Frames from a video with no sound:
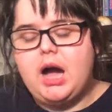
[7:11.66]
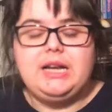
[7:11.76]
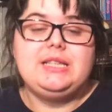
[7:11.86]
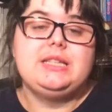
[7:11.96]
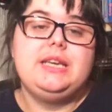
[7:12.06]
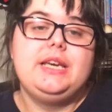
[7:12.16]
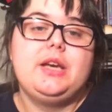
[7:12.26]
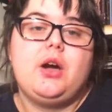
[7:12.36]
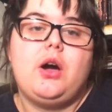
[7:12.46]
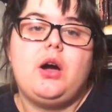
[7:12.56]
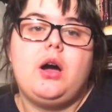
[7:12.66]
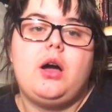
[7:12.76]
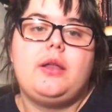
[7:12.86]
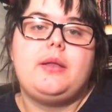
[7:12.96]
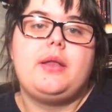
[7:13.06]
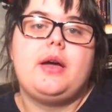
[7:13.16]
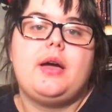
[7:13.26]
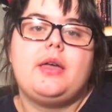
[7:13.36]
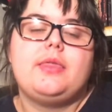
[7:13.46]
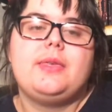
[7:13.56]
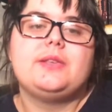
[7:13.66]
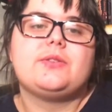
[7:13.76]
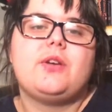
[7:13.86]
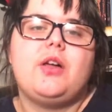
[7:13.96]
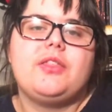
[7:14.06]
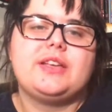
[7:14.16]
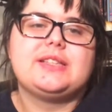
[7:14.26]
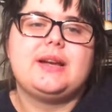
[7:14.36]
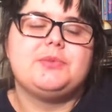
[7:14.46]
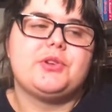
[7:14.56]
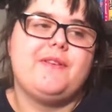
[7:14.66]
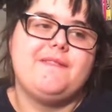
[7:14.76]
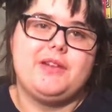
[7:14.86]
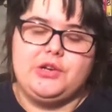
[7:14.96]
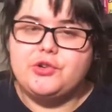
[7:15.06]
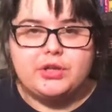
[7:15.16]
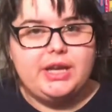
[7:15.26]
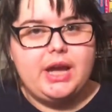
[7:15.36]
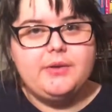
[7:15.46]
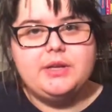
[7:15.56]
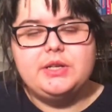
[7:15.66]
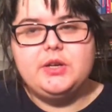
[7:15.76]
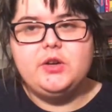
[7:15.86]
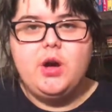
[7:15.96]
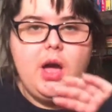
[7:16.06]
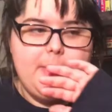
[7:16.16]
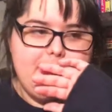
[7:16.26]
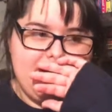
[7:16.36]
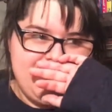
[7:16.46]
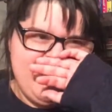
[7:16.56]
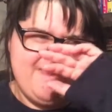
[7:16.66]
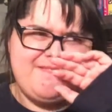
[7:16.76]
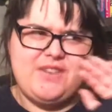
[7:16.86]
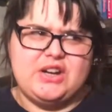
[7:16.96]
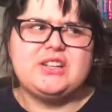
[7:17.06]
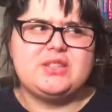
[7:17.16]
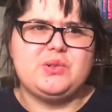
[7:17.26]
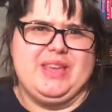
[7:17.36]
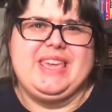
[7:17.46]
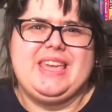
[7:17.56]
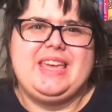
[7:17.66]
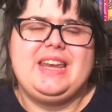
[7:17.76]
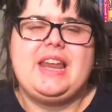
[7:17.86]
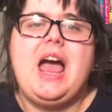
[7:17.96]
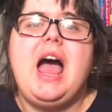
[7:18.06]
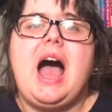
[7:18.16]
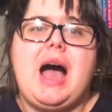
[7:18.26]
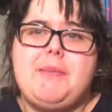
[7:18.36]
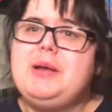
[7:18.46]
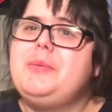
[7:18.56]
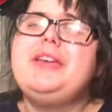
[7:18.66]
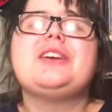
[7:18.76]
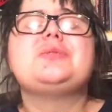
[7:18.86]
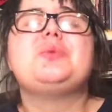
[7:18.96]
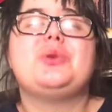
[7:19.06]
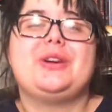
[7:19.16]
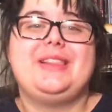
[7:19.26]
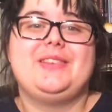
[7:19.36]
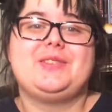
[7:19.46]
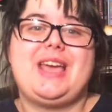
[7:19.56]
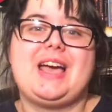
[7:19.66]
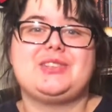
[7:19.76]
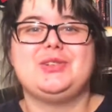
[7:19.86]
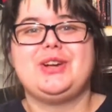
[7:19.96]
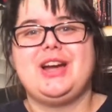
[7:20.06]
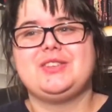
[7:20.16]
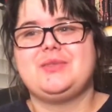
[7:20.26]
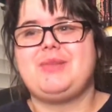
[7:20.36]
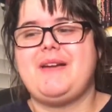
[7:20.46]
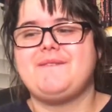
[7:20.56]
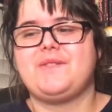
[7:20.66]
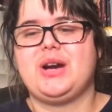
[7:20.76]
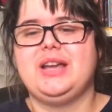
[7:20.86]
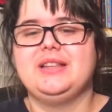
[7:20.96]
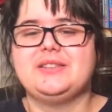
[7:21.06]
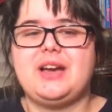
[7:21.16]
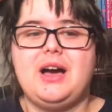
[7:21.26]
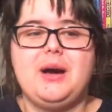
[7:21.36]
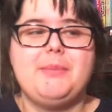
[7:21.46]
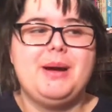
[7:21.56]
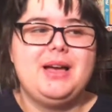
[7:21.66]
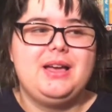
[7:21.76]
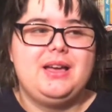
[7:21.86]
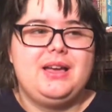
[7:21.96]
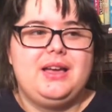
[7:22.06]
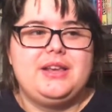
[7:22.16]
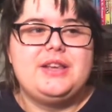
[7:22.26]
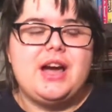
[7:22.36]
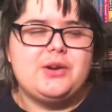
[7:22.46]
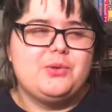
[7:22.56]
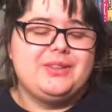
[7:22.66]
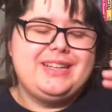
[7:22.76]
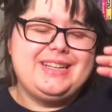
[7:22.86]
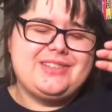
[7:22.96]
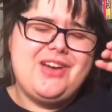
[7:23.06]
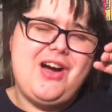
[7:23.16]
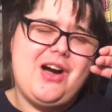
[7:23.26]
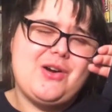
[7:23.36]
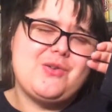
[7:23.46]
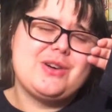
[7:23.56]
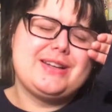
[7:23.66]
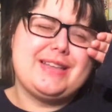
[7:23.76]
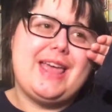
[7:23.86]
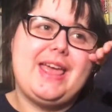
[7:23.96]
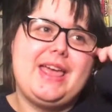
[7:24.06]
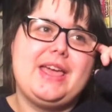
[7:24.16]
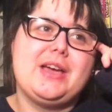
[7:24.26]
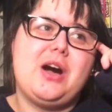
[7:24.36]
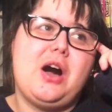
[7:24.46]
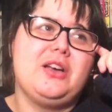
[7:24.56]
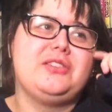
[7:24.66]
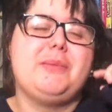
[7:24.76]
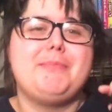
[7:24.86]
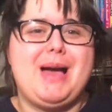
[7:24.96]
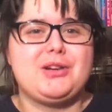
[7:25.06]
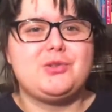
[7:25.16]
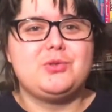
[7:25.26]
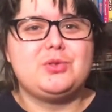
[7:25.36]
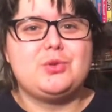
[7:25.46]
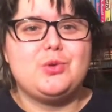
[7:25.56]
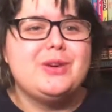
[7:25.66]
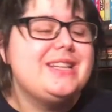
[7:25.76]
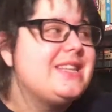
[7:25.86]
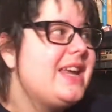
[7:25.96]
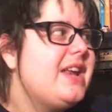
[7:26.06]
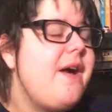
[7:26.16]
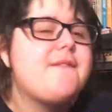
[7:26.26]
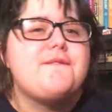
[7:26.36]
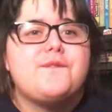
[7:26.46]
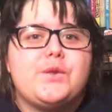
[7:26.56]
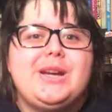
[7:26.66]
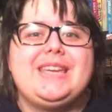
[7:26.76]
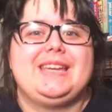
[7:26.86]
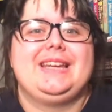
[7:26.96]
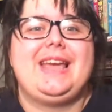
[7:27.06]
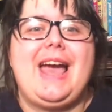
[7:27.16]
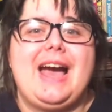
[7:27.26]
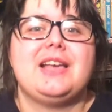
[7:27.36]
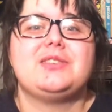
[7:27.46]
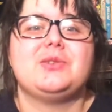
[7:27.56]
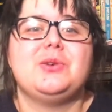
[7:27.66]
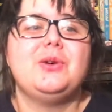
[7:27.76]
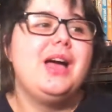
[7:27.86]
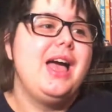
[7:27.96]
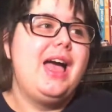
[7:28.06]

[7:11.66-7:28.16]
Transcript: Honestly, these are all things that I'm sure eventually I would do, but my first weekend, I'm gonna be exploring those castle grounds with my friends. Not only is Hogwarts a awesome magical school, it's in a freaking castle.